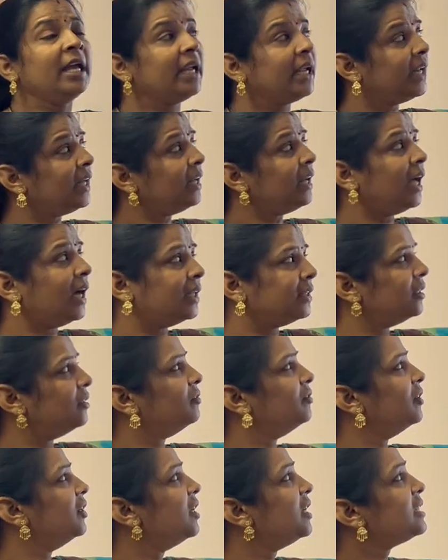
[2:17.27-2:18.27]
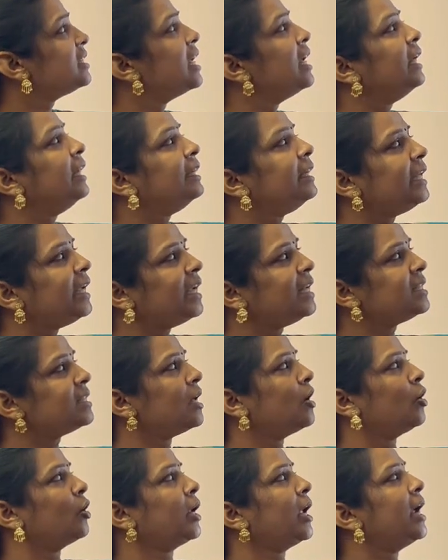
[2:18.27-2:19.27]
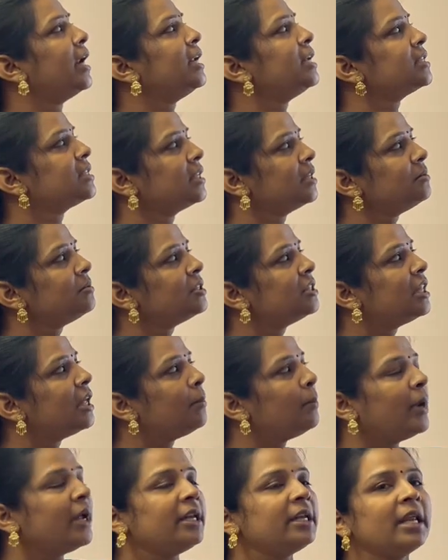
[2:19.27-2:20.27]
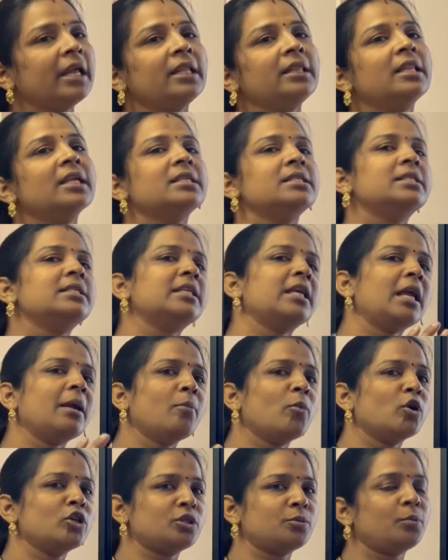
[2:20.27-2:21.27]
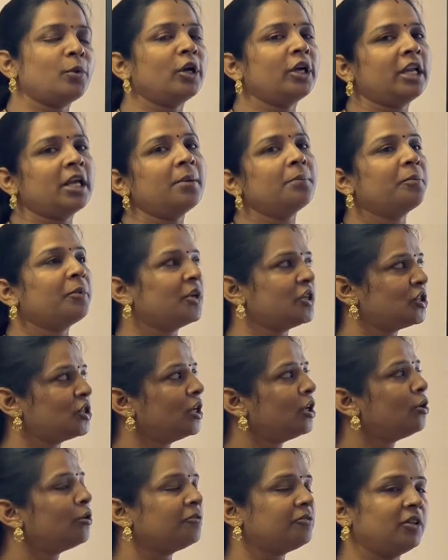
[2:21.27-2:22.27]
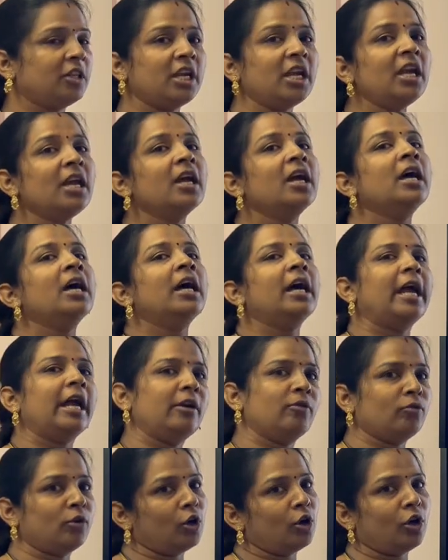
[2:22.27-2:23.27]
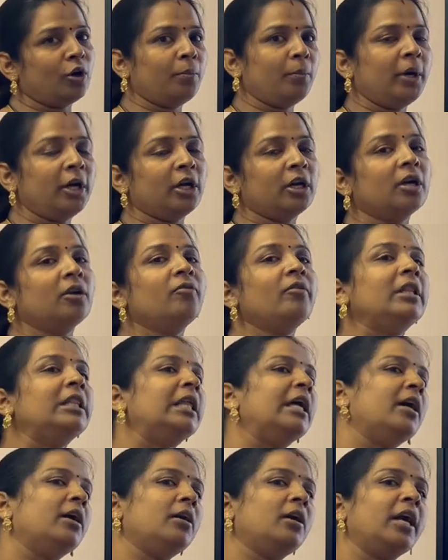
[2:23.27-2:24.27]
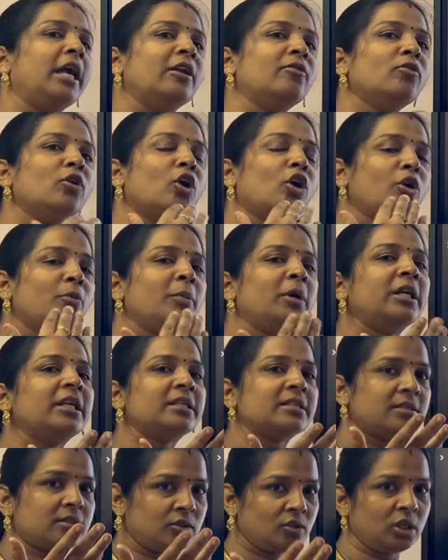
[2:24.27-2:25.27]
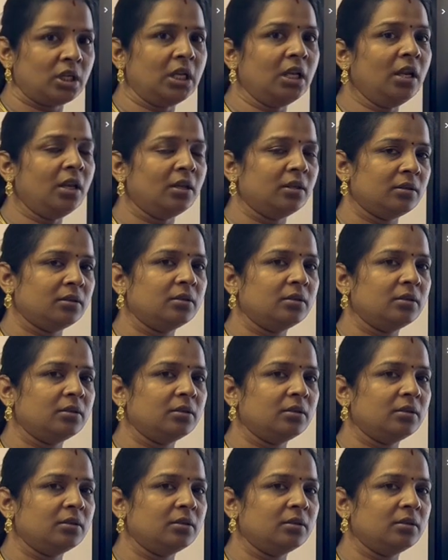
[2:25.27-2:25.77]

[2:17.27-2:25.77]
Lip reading: In other words, these organisms, they maintain the same osmotic pressure of the environment. When the environment is chill,